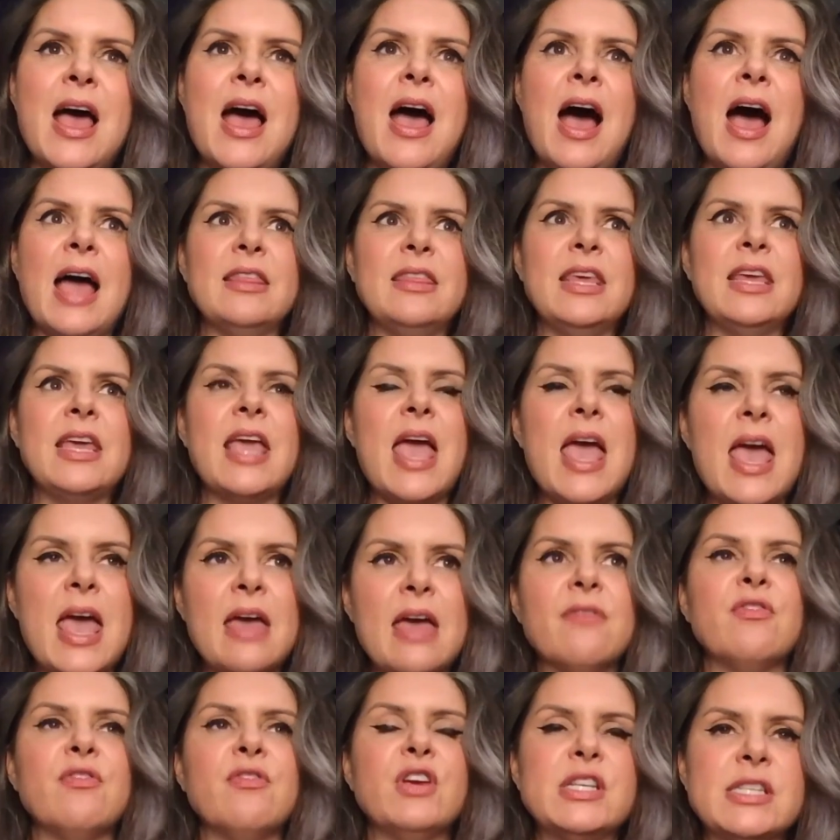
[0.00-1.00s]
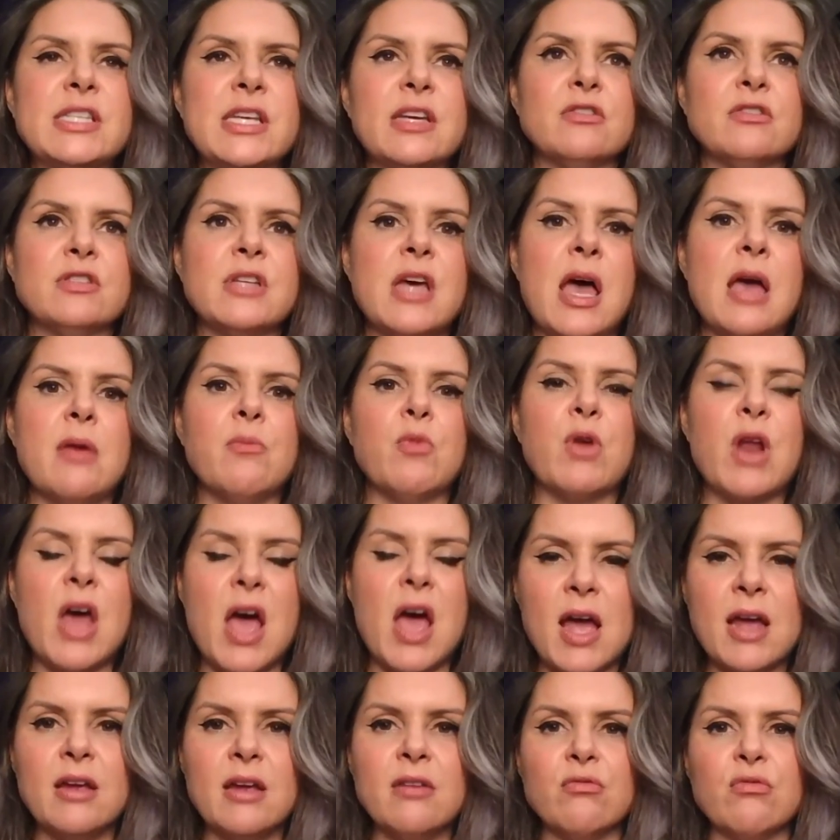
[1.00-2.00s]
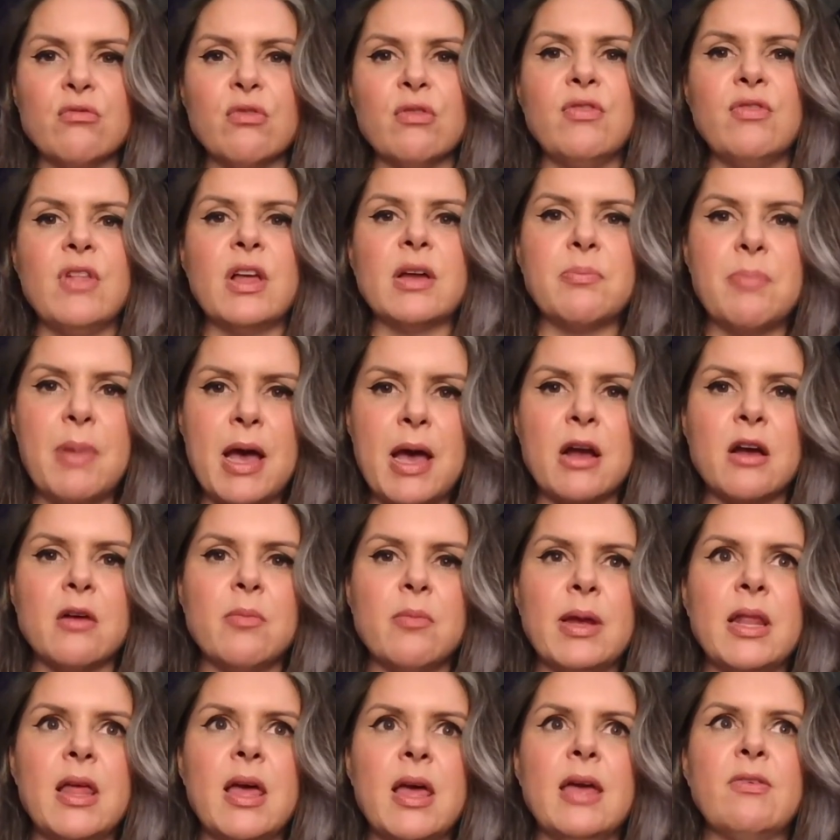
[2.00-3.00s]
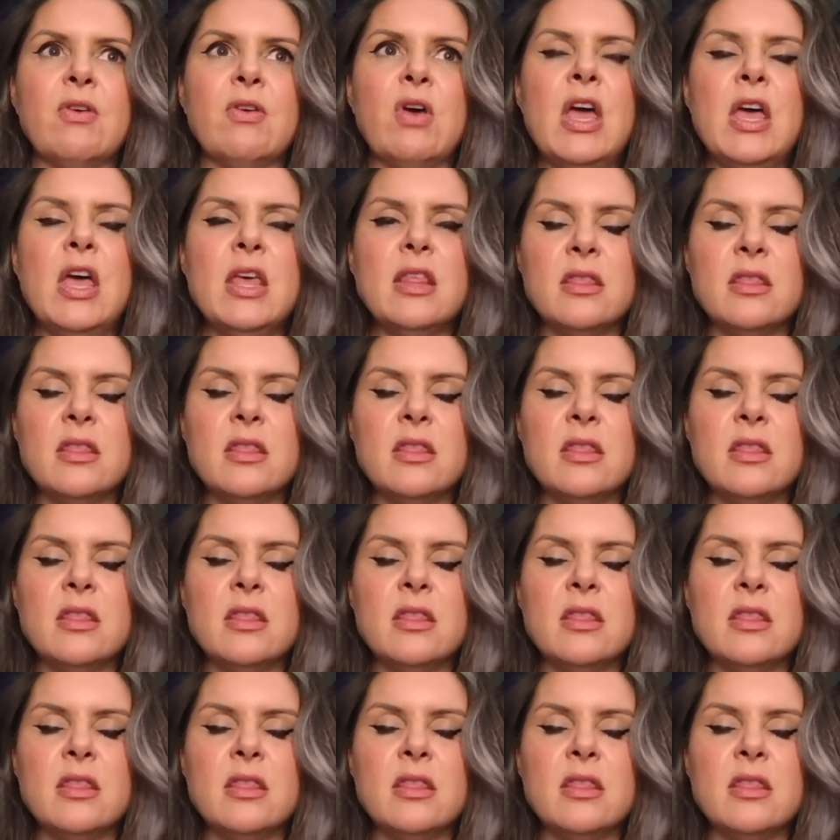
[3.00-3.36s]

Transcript: I think every single time when I reflect back on my life,